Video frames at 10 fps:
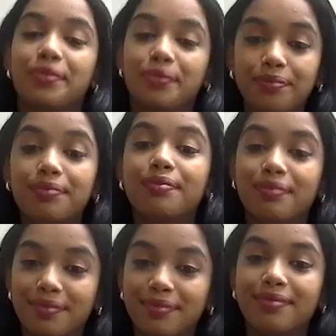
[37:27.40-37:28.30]
Amazing.
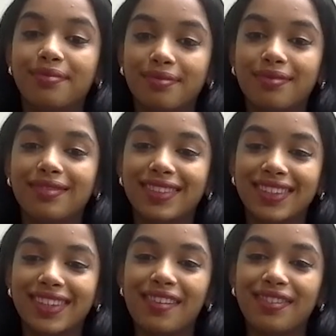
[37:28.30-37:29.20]
Yeah.
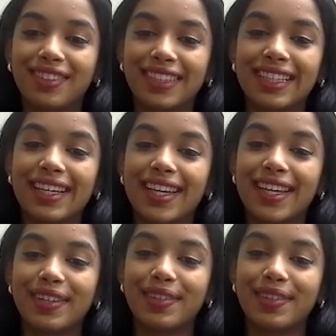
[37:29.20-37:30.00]
So now let's